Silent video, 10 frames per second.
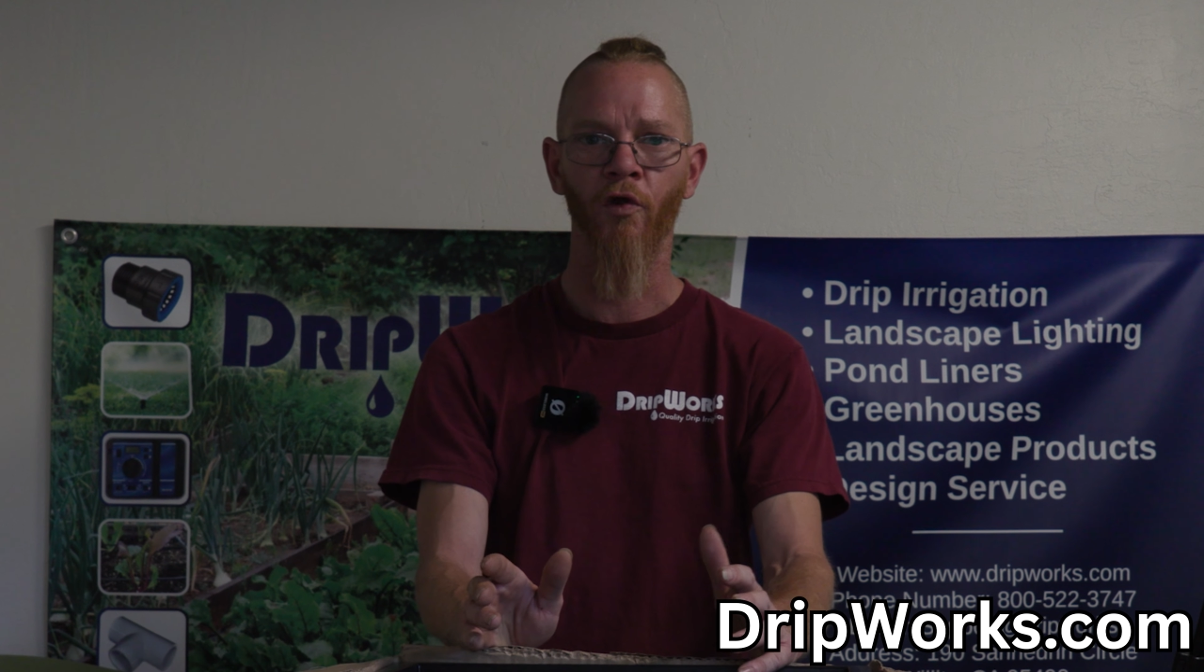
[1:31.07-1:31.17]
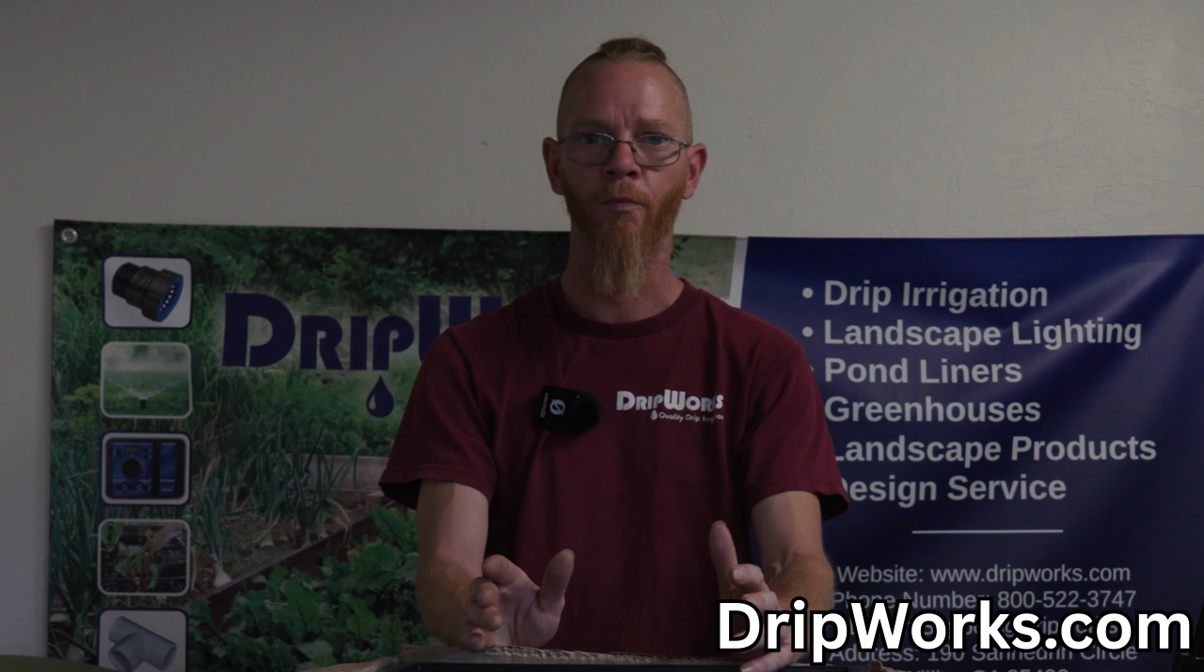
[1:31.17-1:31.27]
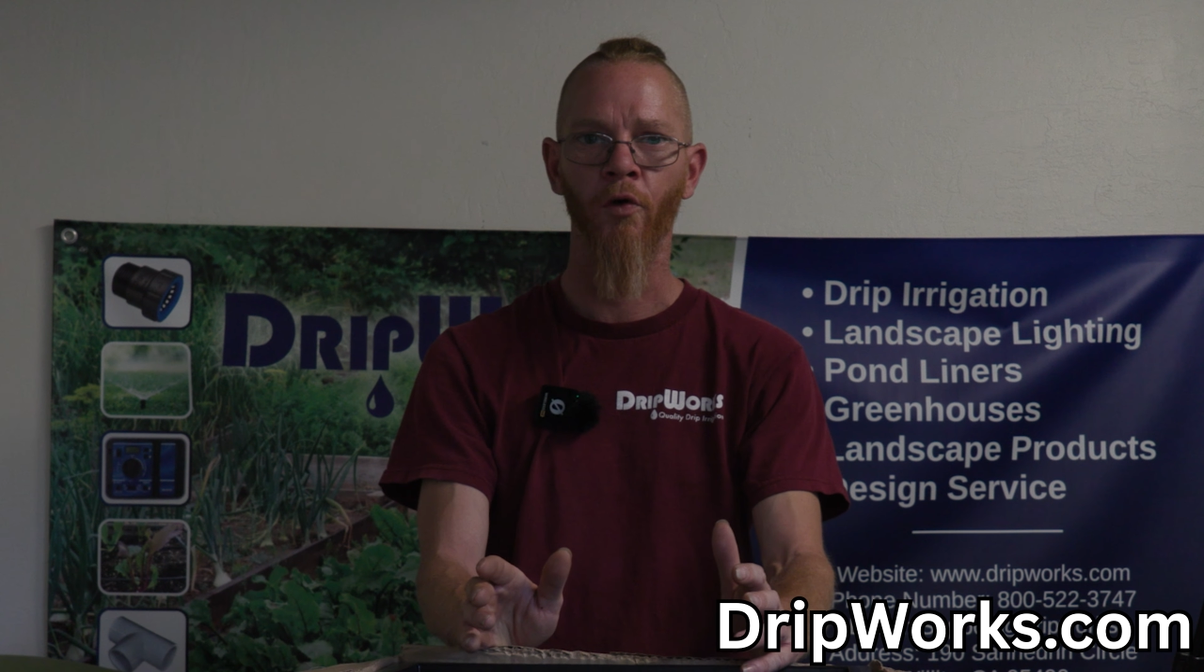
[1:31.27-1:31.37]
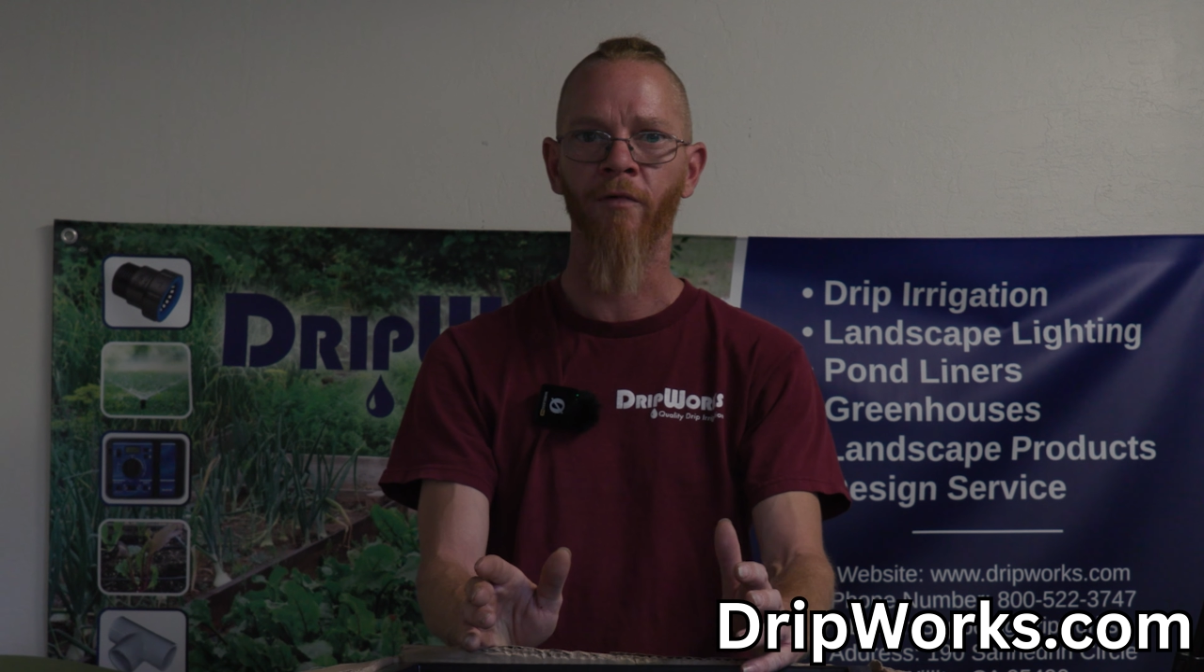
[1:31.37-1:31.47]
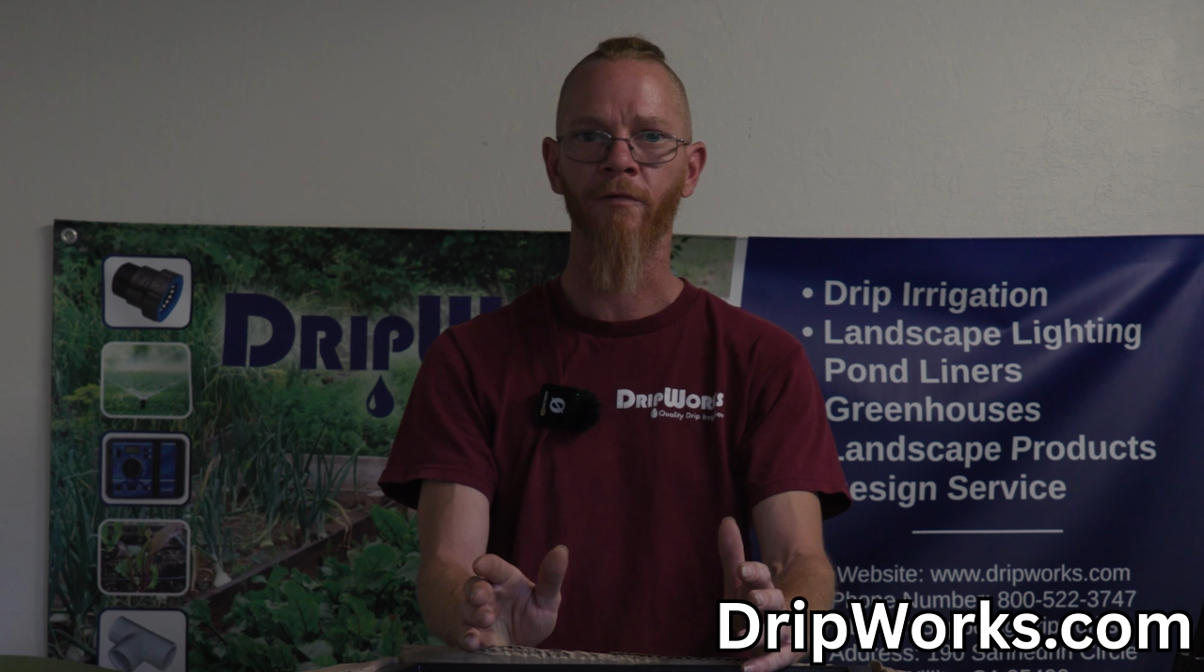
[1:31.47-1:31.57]
the
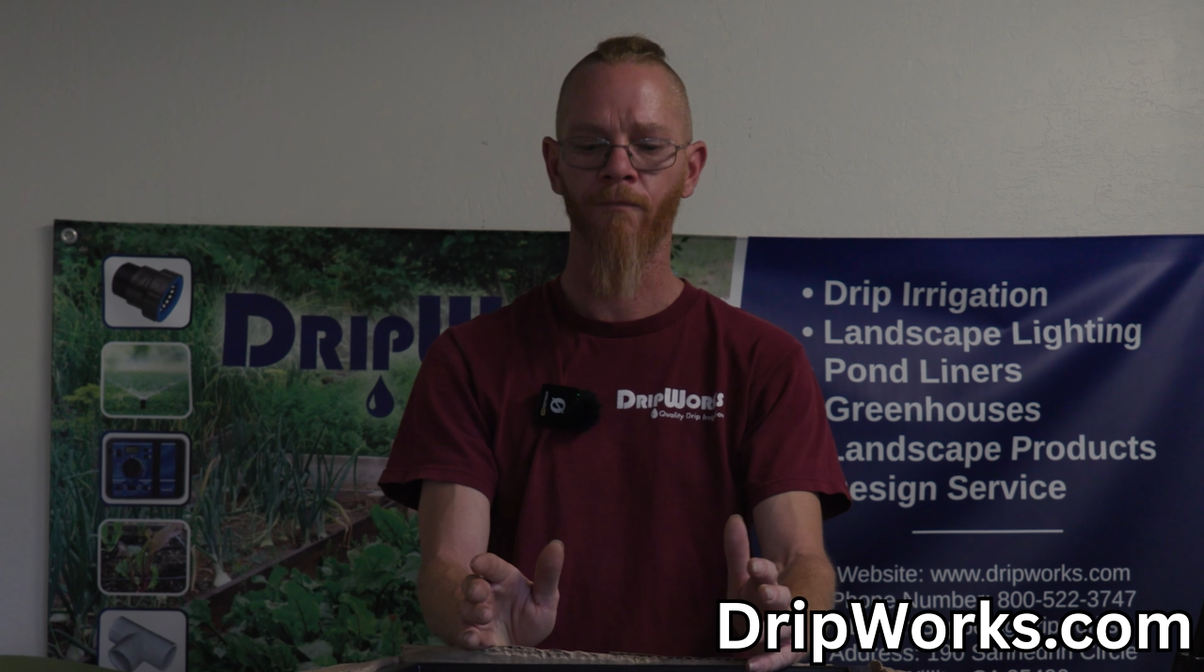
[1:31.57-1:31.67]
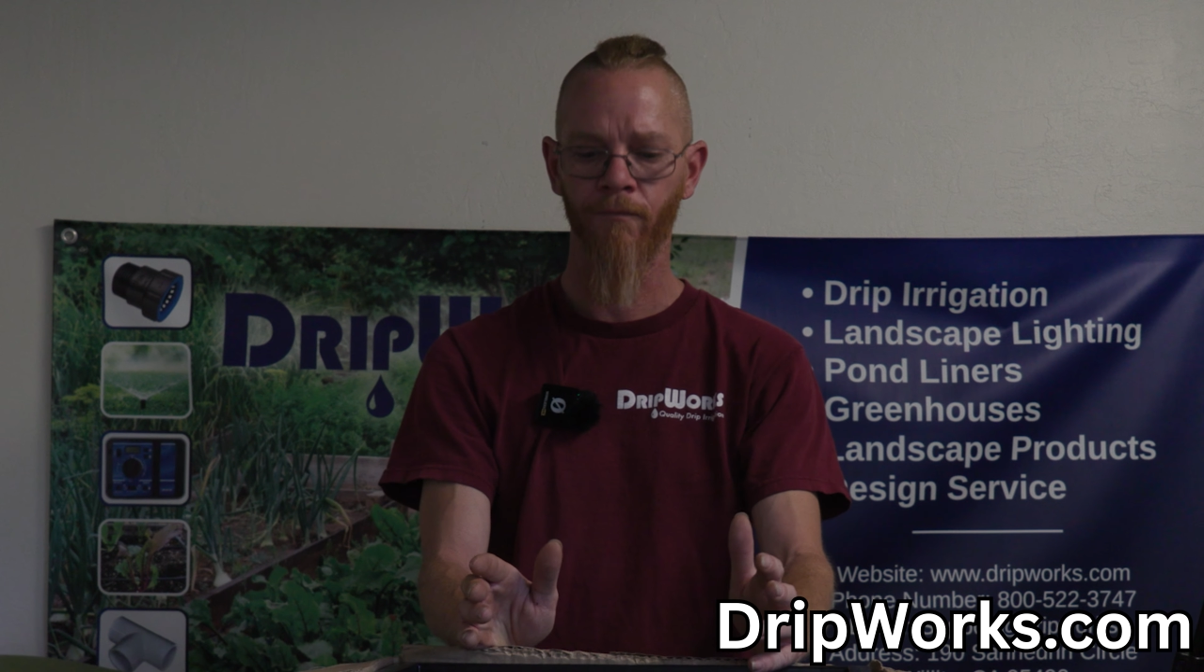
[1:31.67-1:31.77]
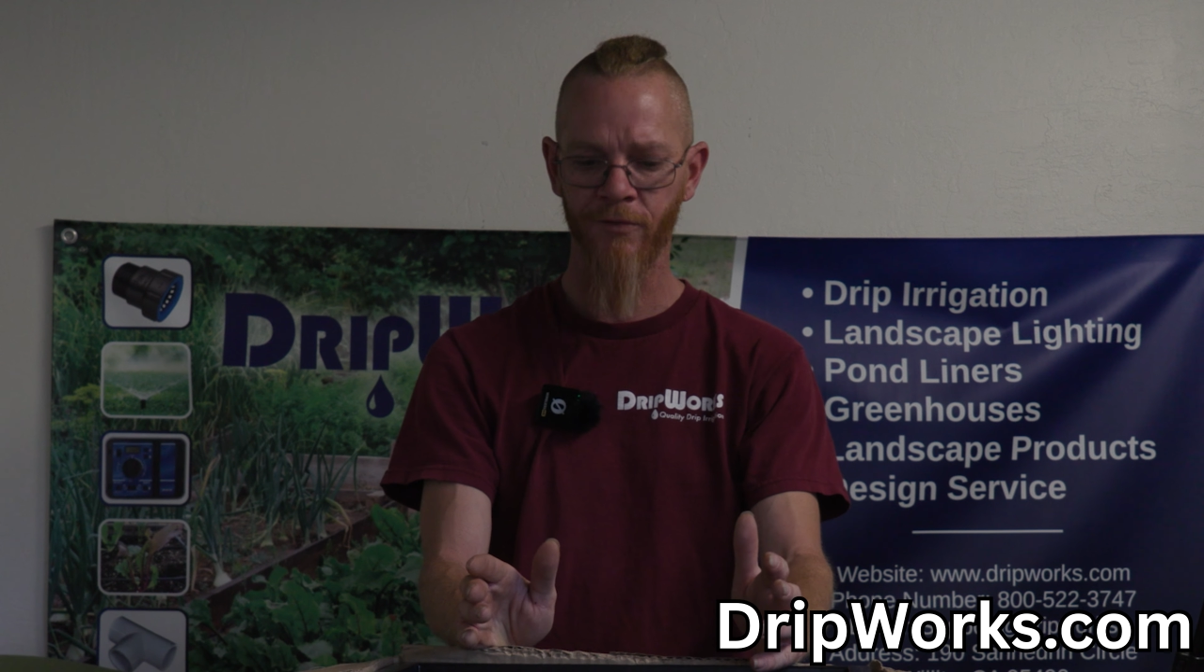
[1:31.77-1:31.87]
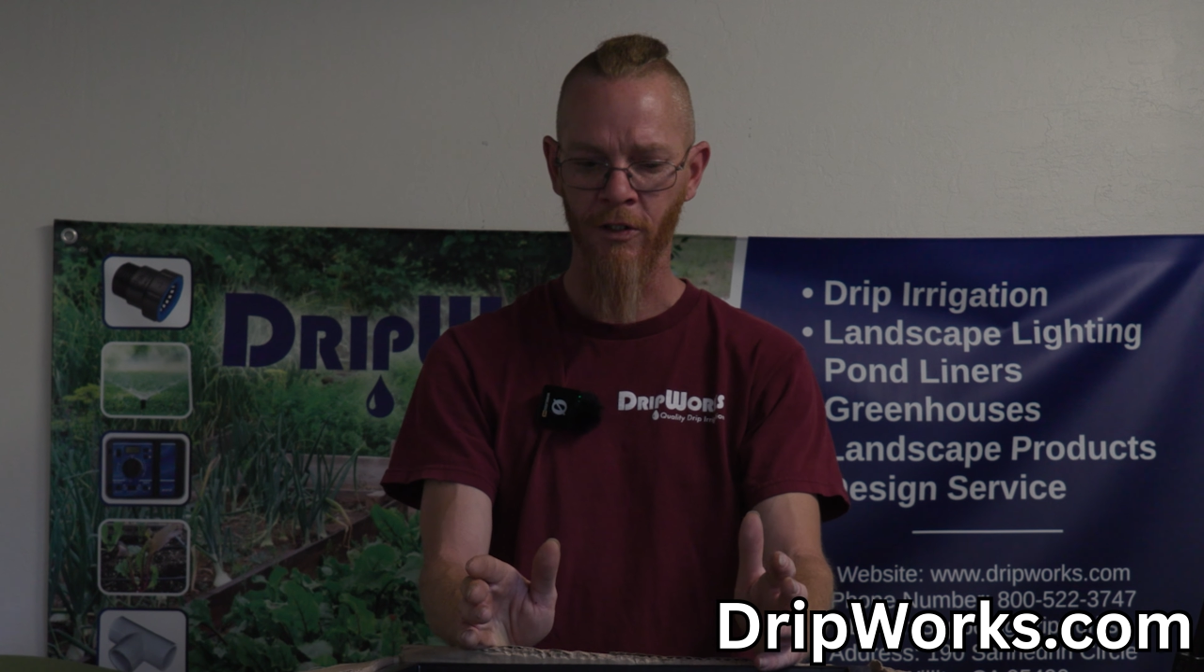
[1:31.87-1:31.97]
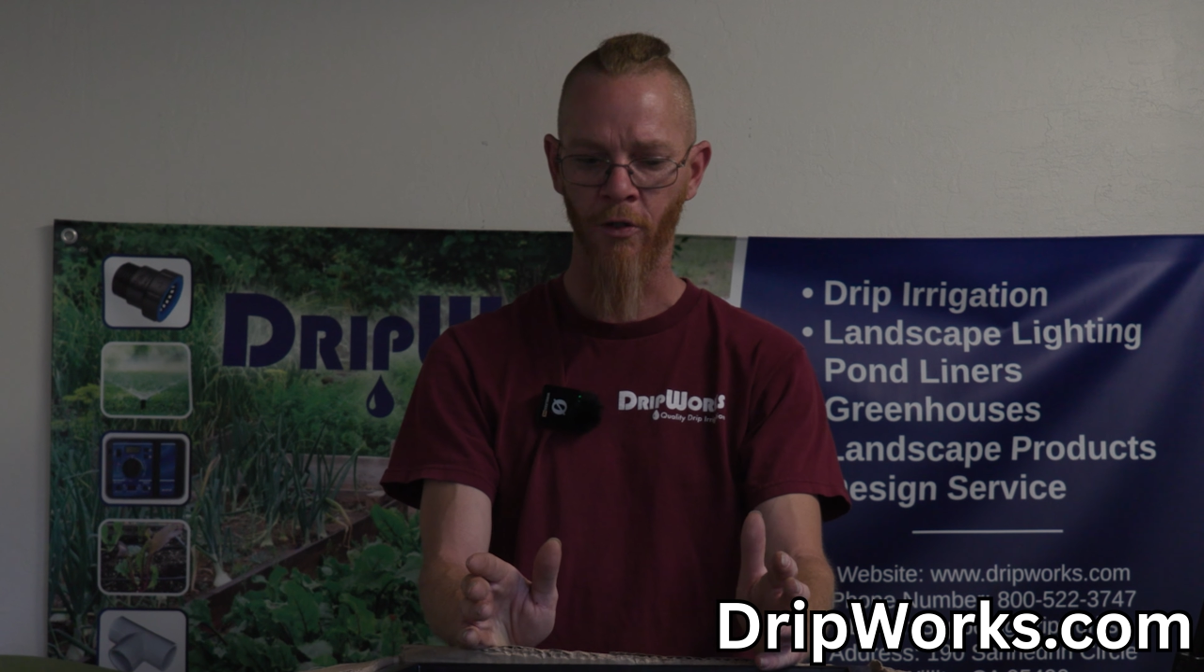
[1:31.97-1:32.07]

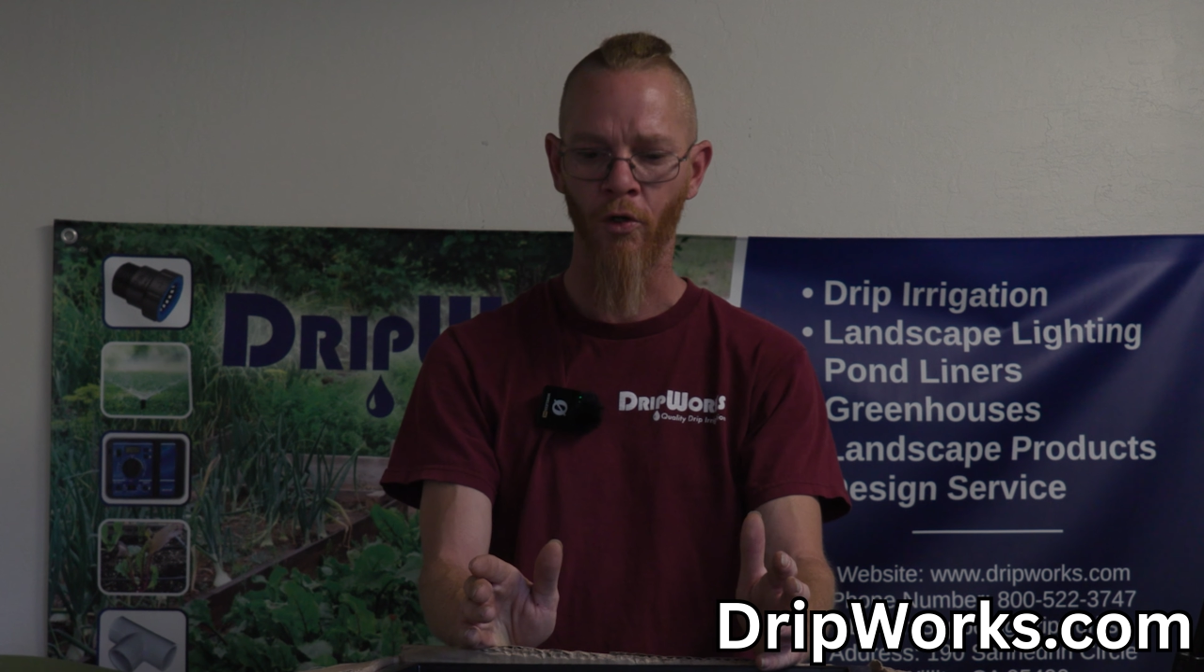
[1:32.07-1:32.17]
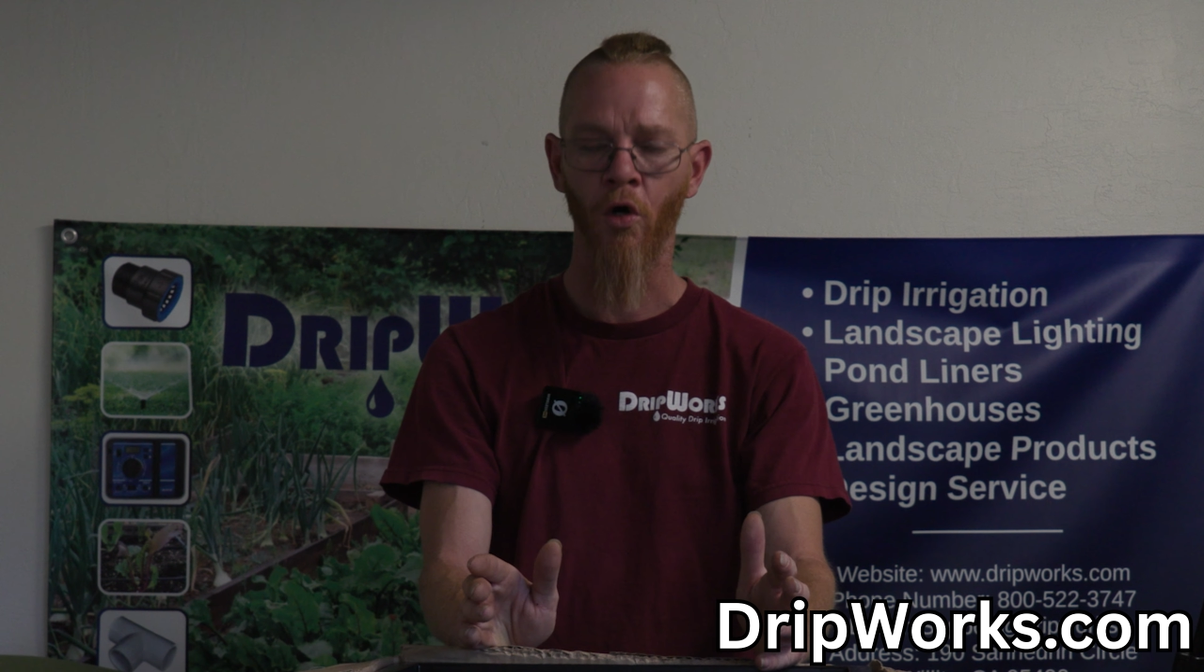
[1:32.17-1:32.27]
perfect starter